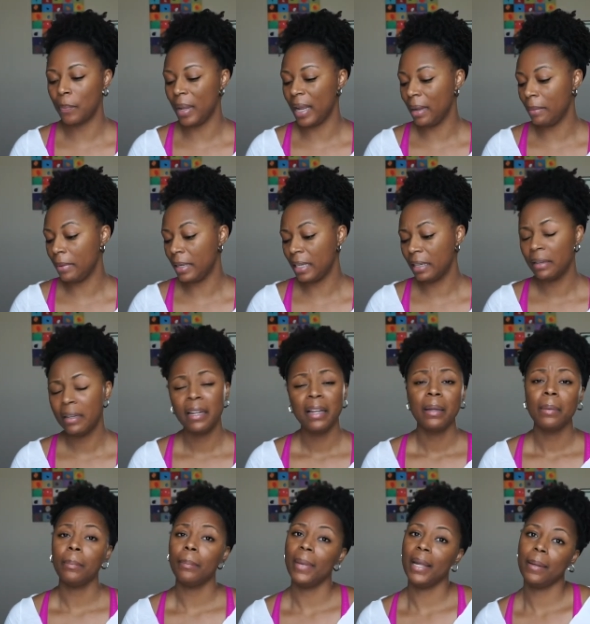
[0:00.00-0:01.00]
Maybe
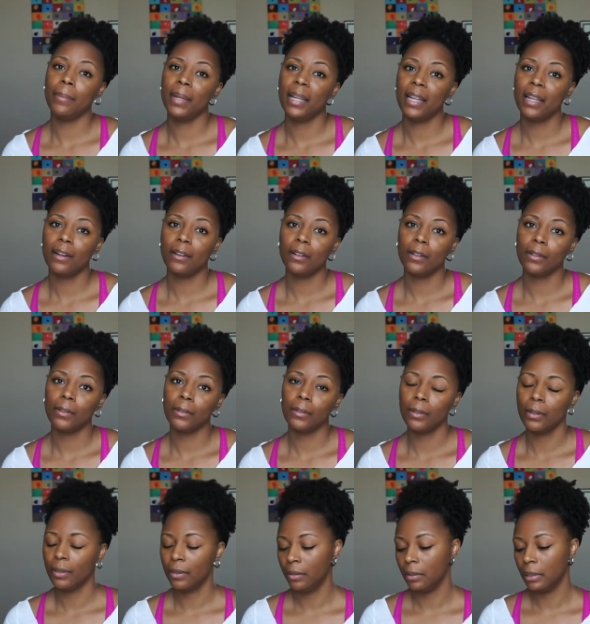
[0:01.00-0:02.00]
it'll
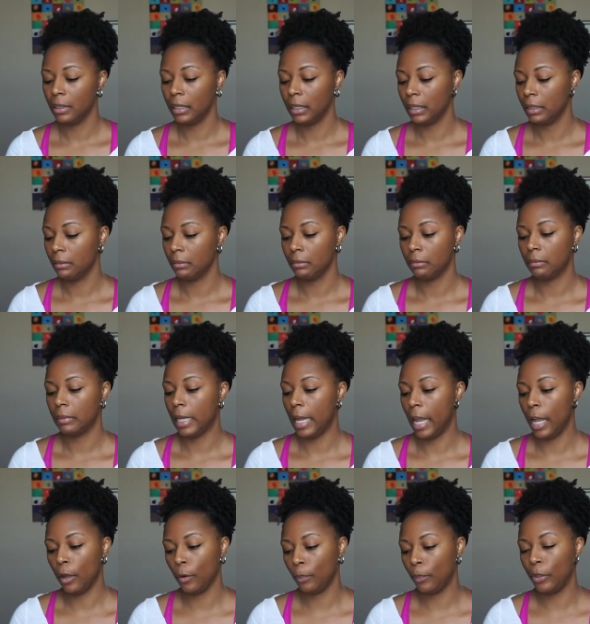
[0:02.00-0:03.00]

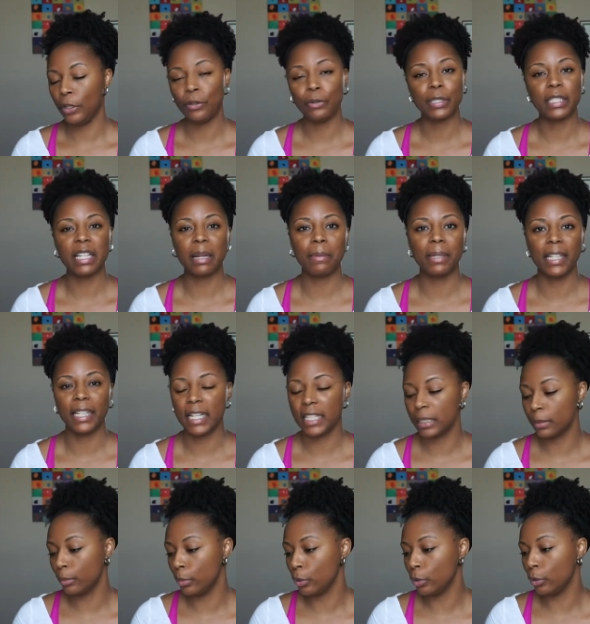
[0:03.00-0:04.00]
help you some of
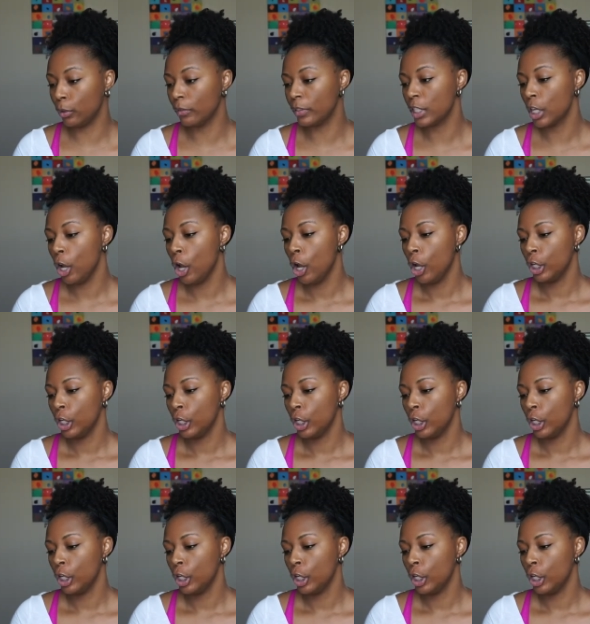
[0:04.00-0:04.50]
these moves.